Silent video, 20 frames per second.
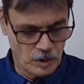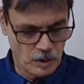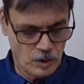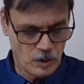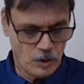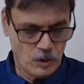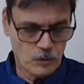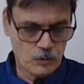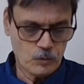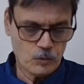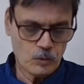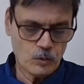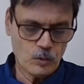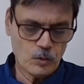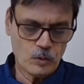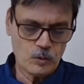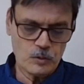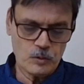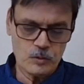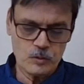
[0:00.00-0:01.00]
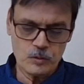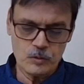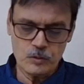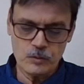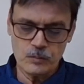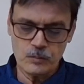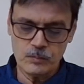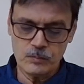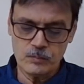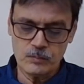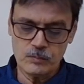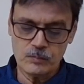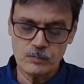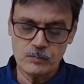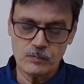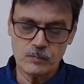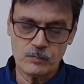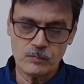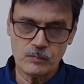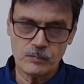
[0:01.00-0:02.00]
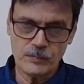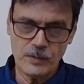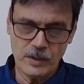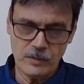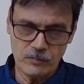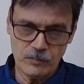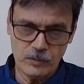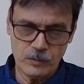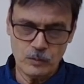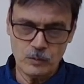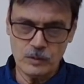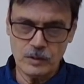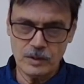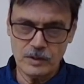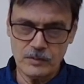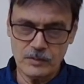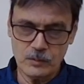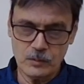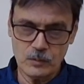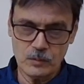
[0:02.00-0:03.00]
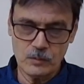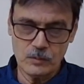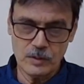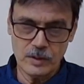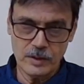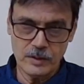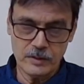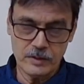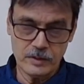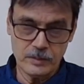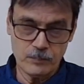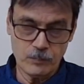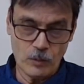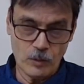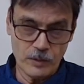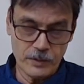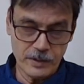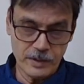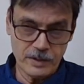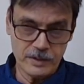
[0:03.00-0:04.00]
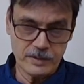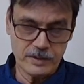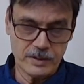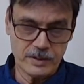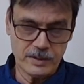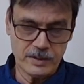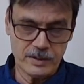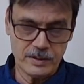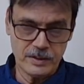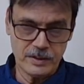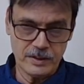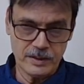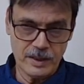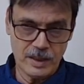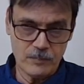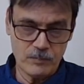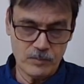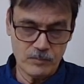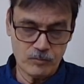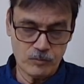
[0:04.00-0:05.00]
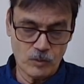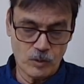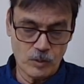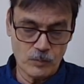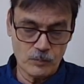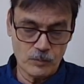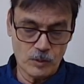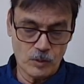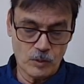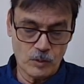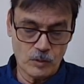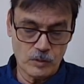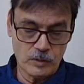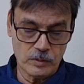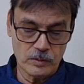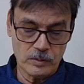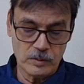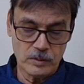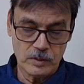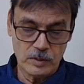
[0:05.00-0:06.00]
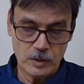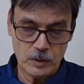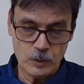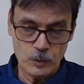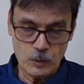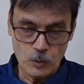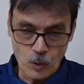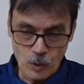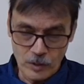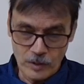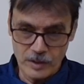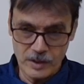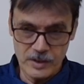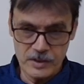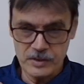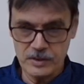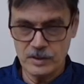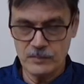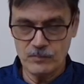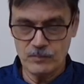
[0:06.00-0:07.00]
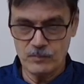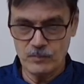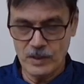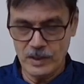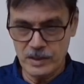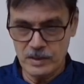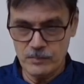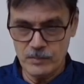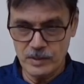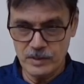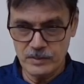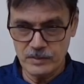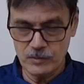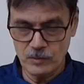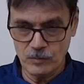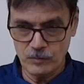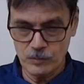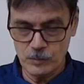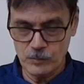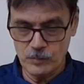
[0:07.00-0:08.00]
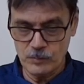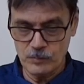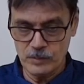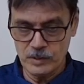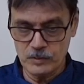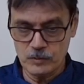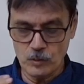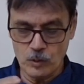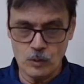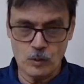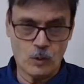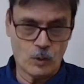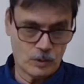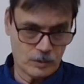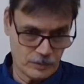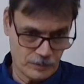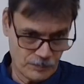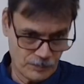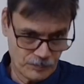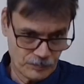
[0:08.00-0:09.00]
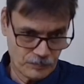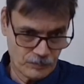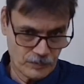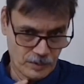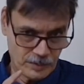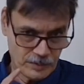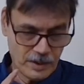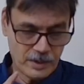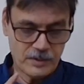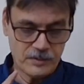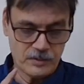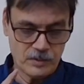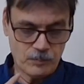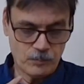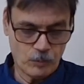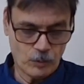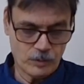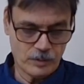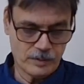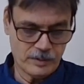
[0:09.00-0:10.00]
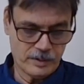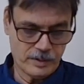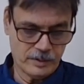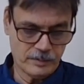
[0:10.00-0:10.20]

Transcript: So that we know that so it, political theory can be formed on non-rational elements of human beings or not. That is the important thing.